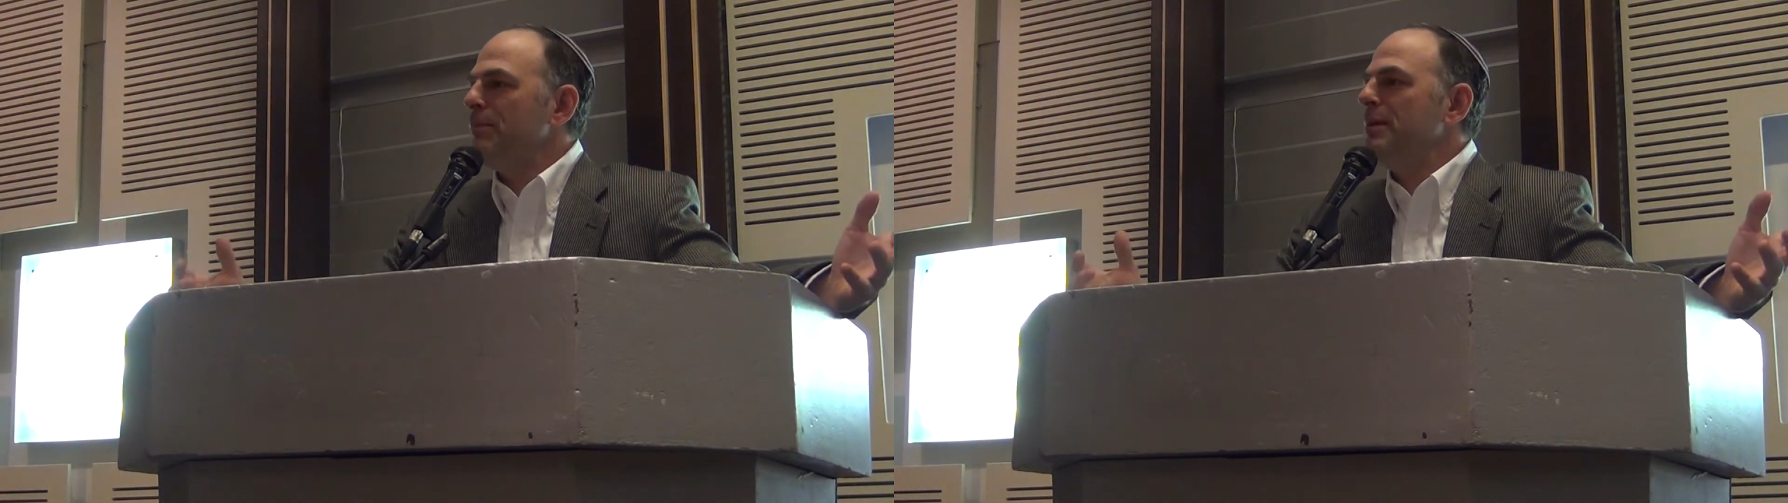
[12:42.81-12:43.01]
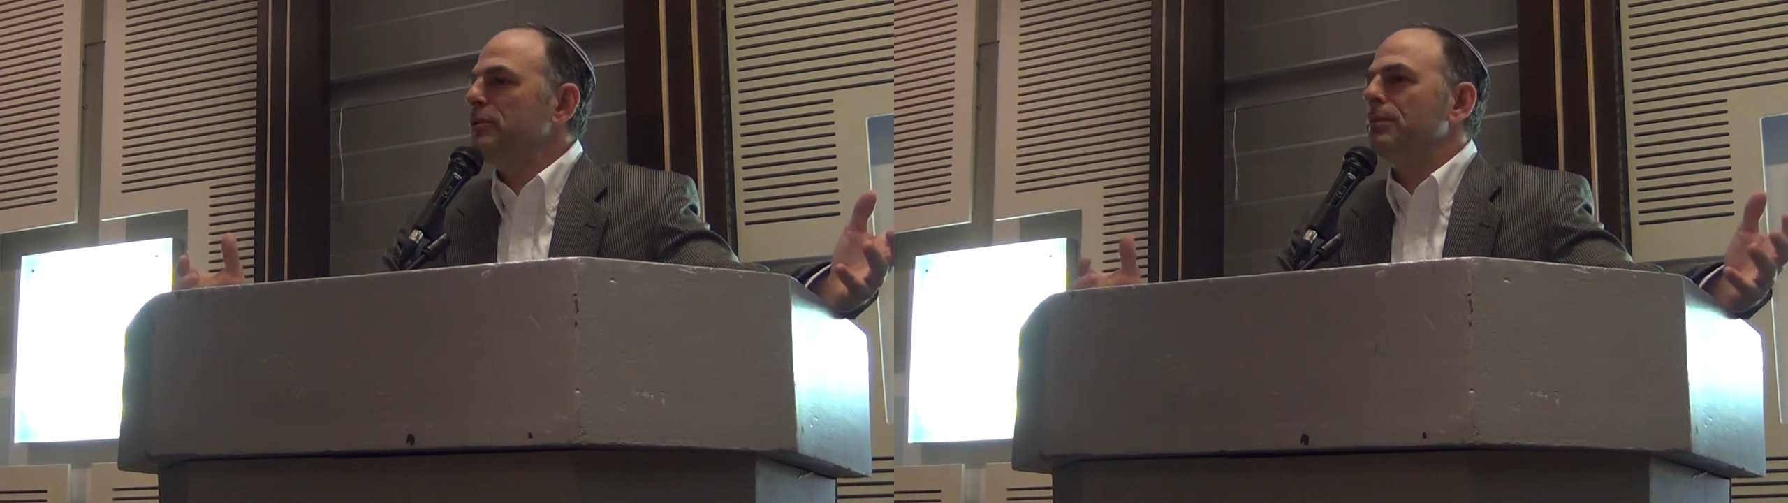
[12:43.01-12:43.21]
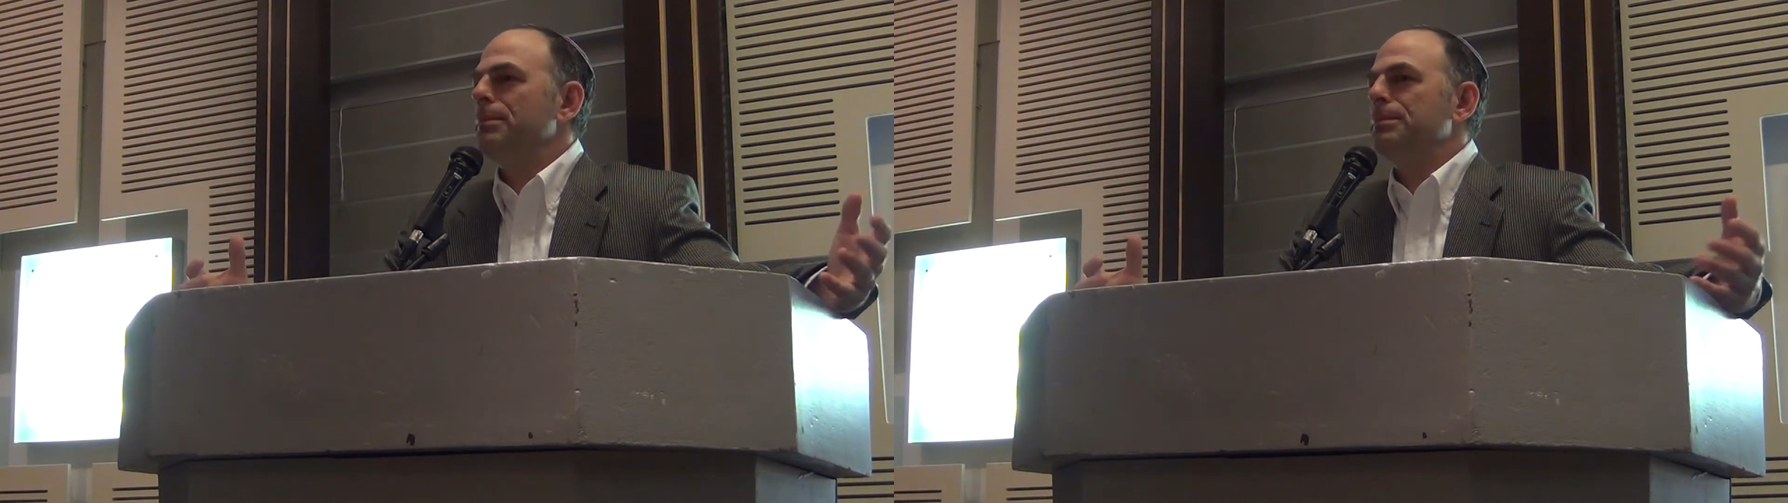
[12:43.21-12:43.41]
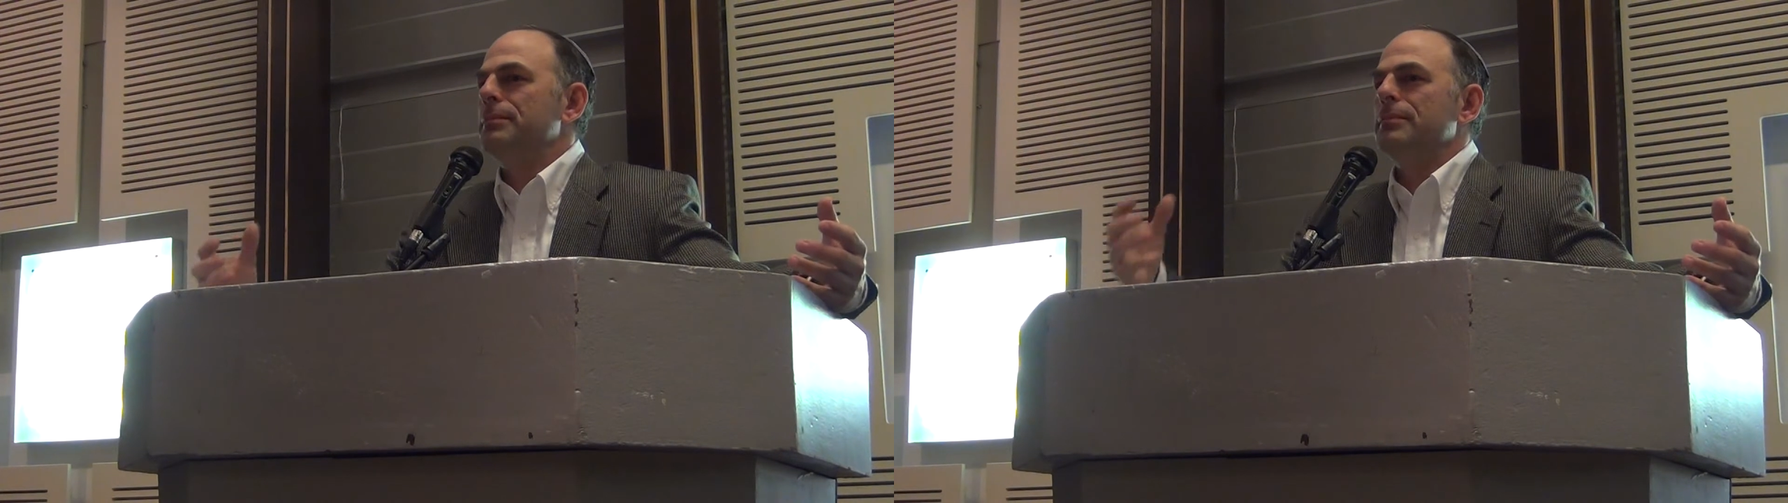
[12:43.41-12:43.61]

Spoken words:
remember